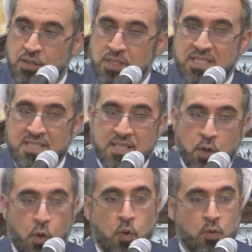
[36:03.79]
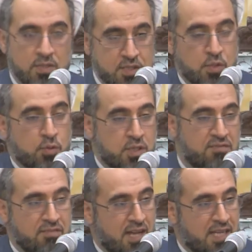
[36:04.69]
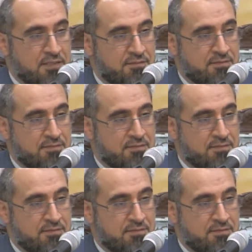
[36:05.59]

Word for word: This is the whole story of life.